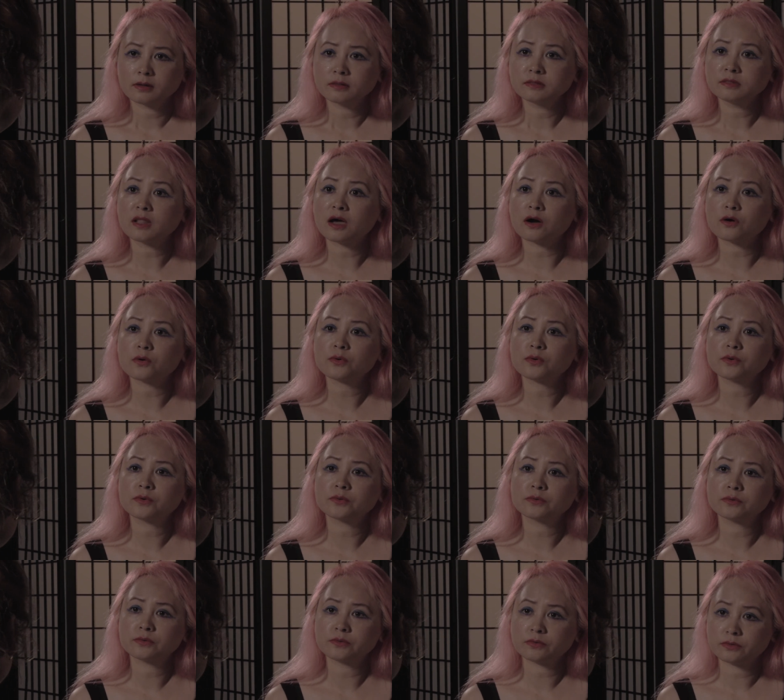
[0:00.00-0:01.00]
No.
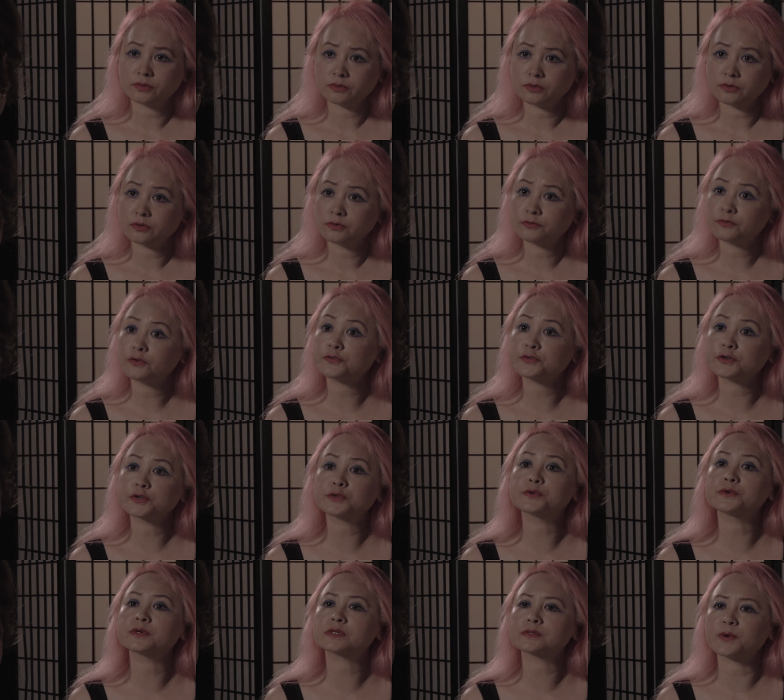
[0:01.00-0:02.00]
Feel free
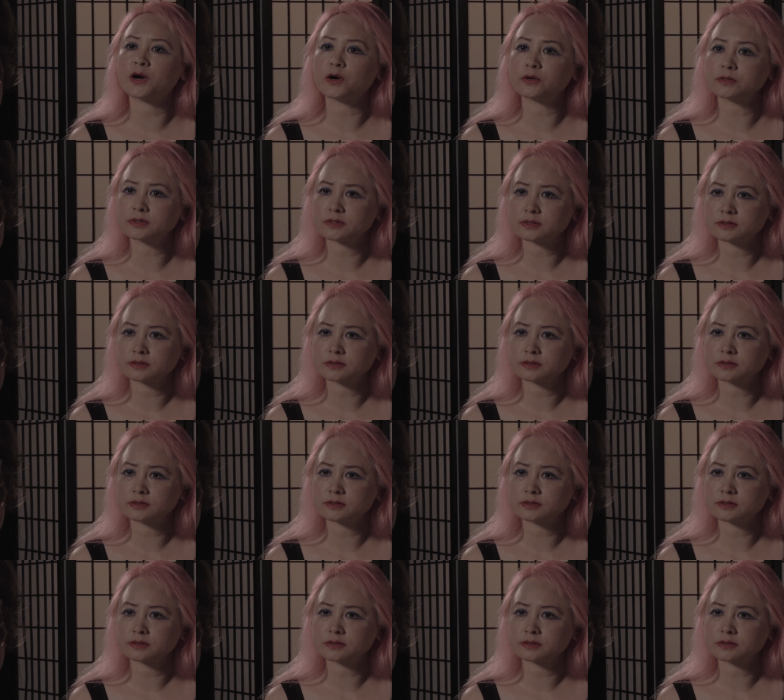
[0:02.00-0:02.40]
to respond.